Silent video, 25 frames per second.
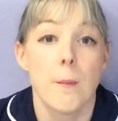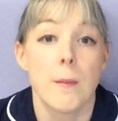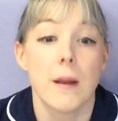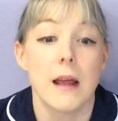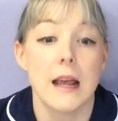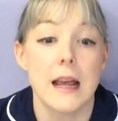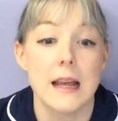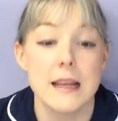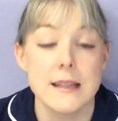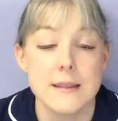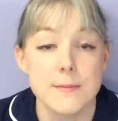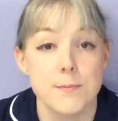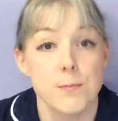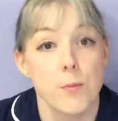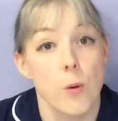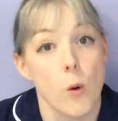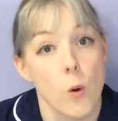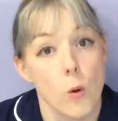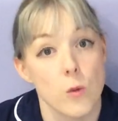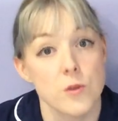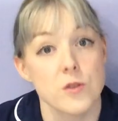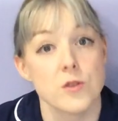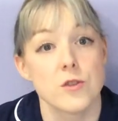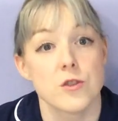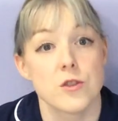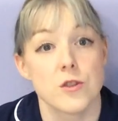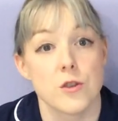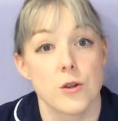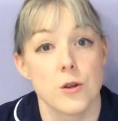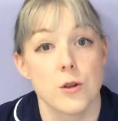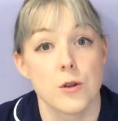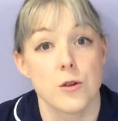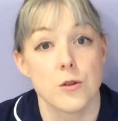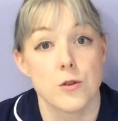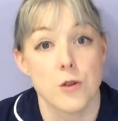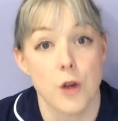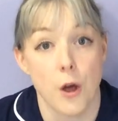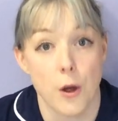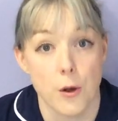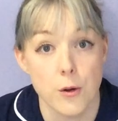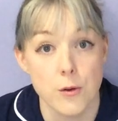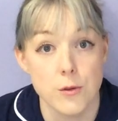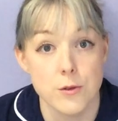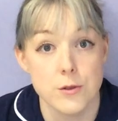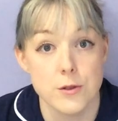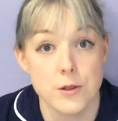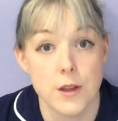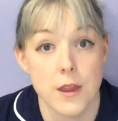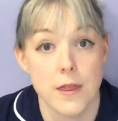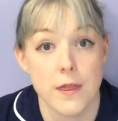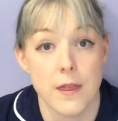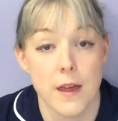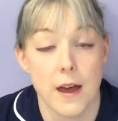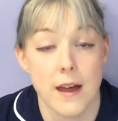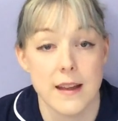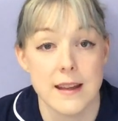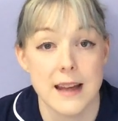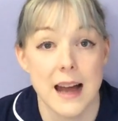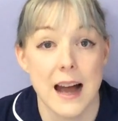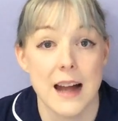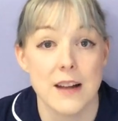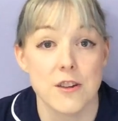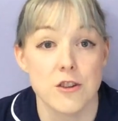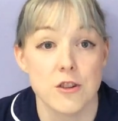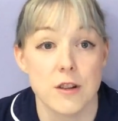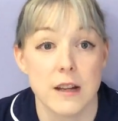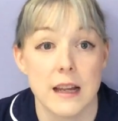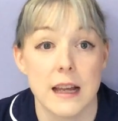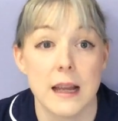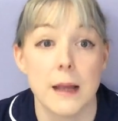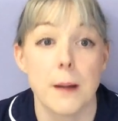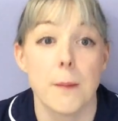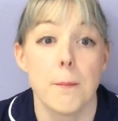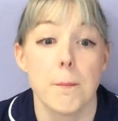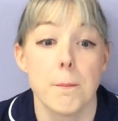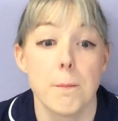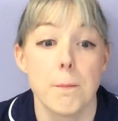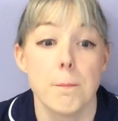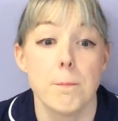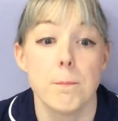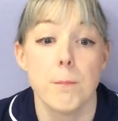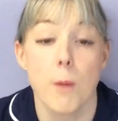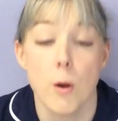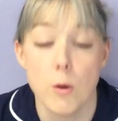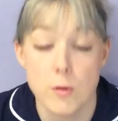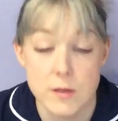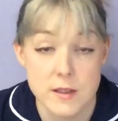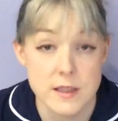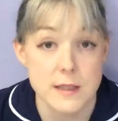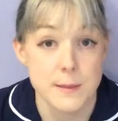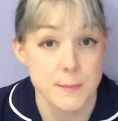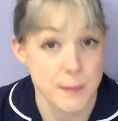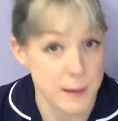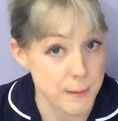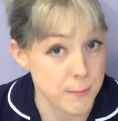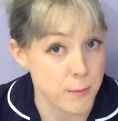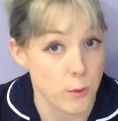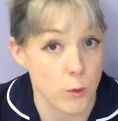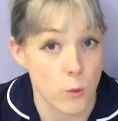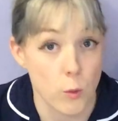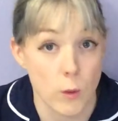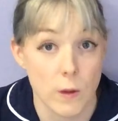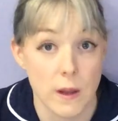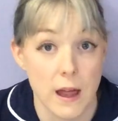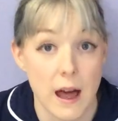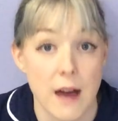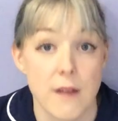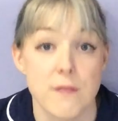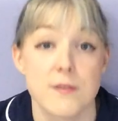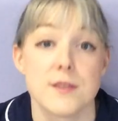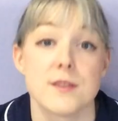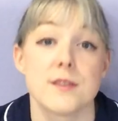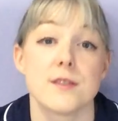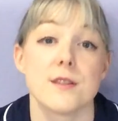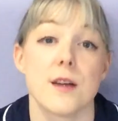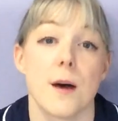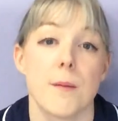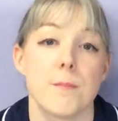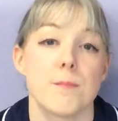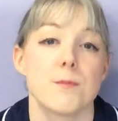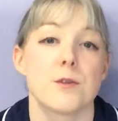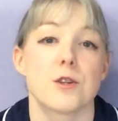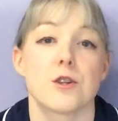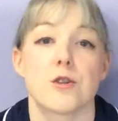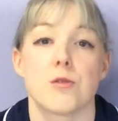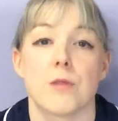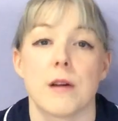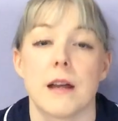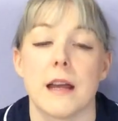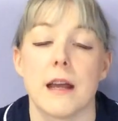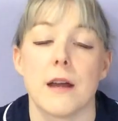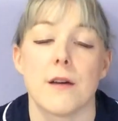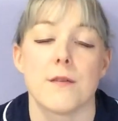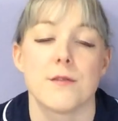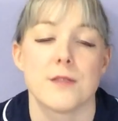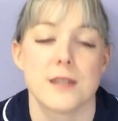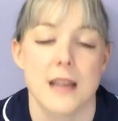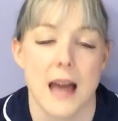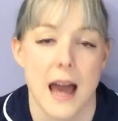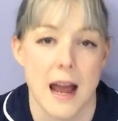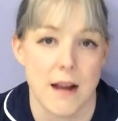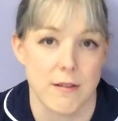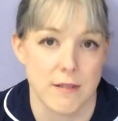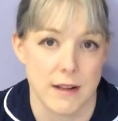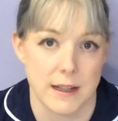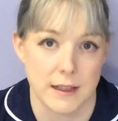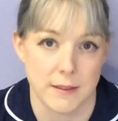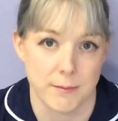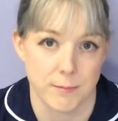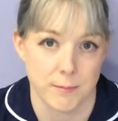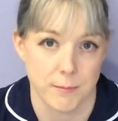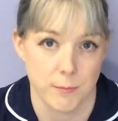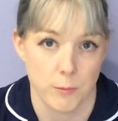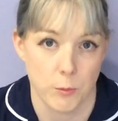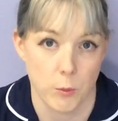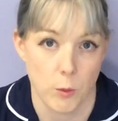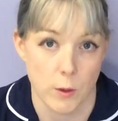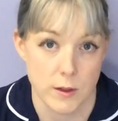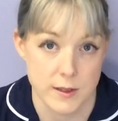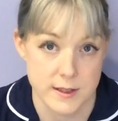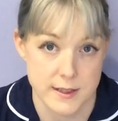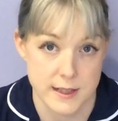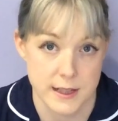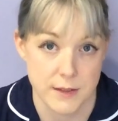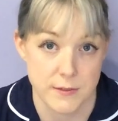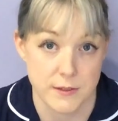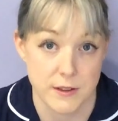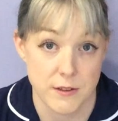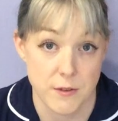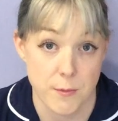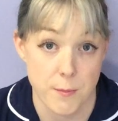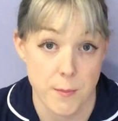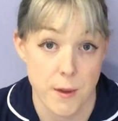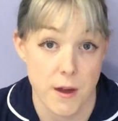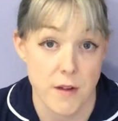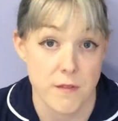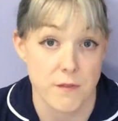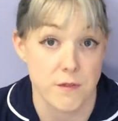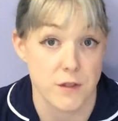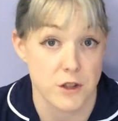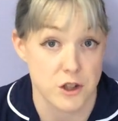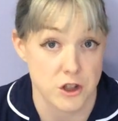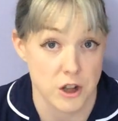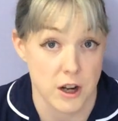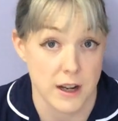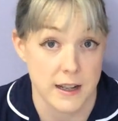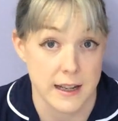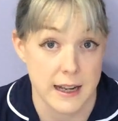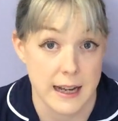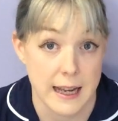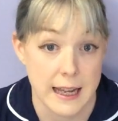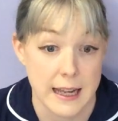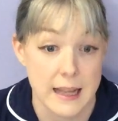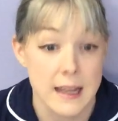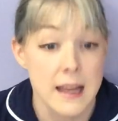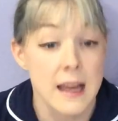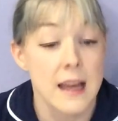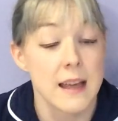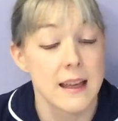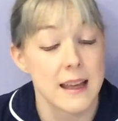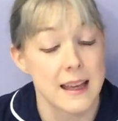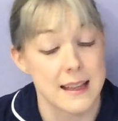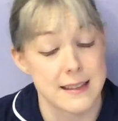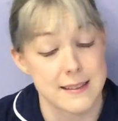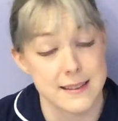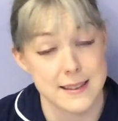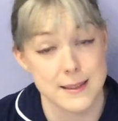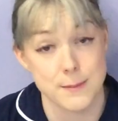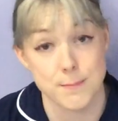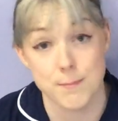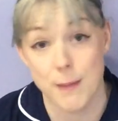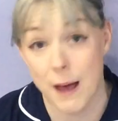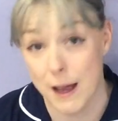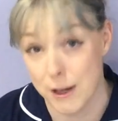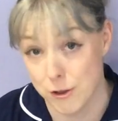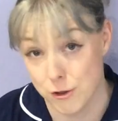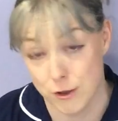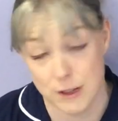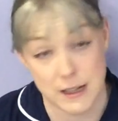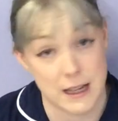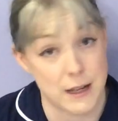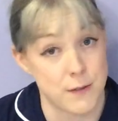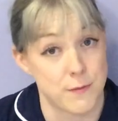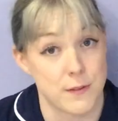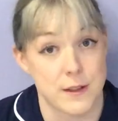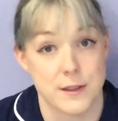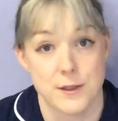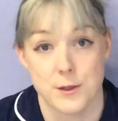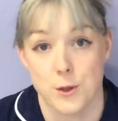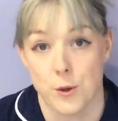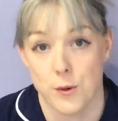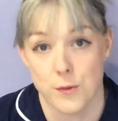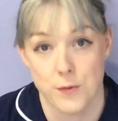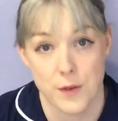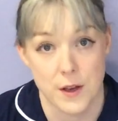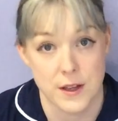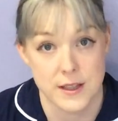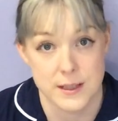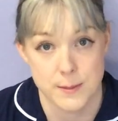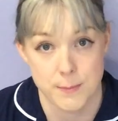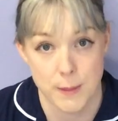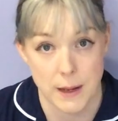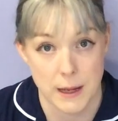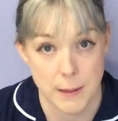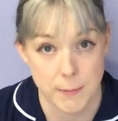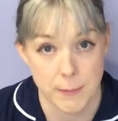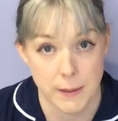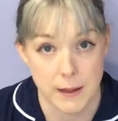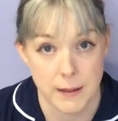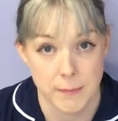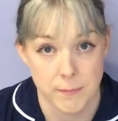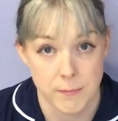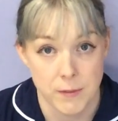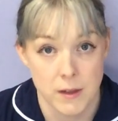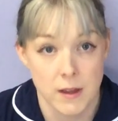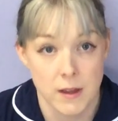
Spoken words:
It is important to note that actually most people will have some degree of tearing once they've given birth vaginally, especially if it's your first baby.